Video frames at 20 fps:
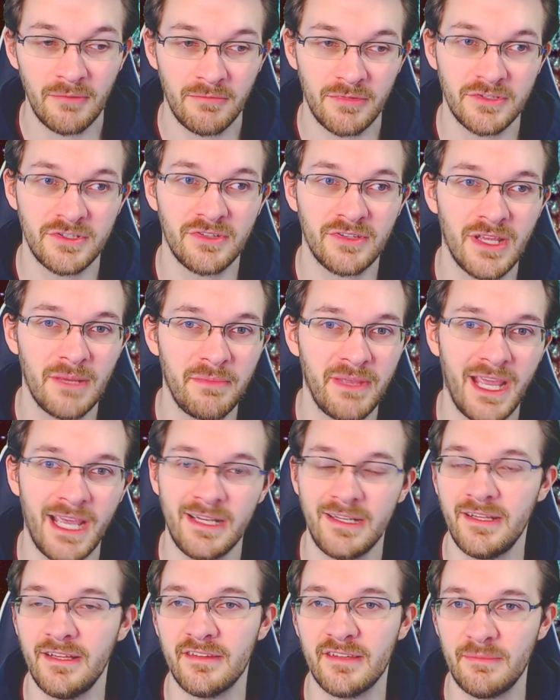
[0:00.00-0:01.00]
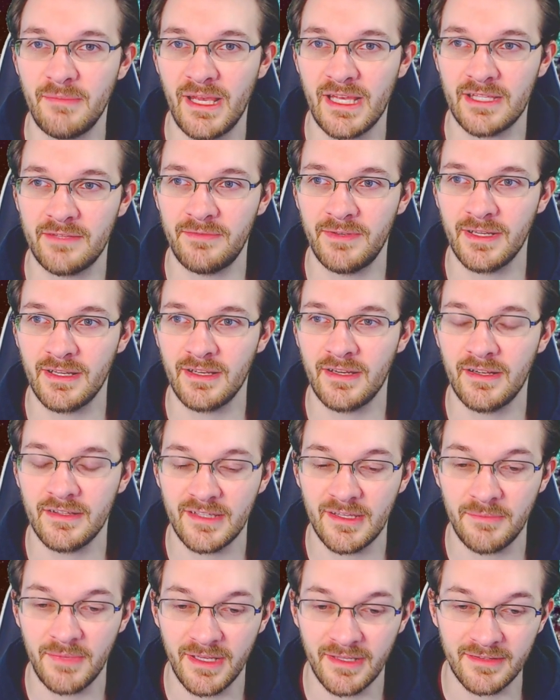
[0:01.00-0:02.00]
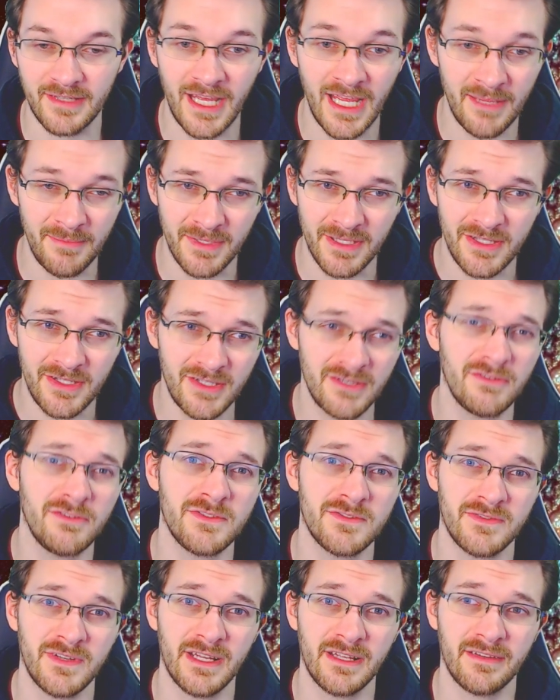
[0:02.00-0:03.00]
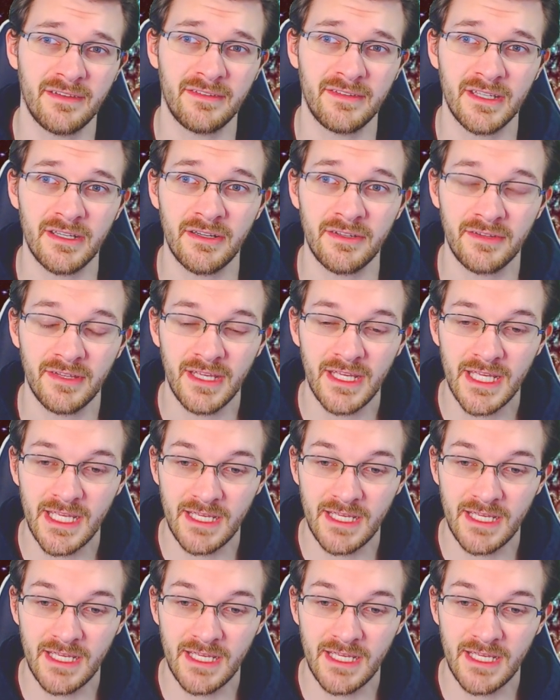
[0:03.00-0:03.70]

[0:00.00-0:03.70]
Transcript: We're just going to be adding in some Mass Effect content because I am a huge fan of the series.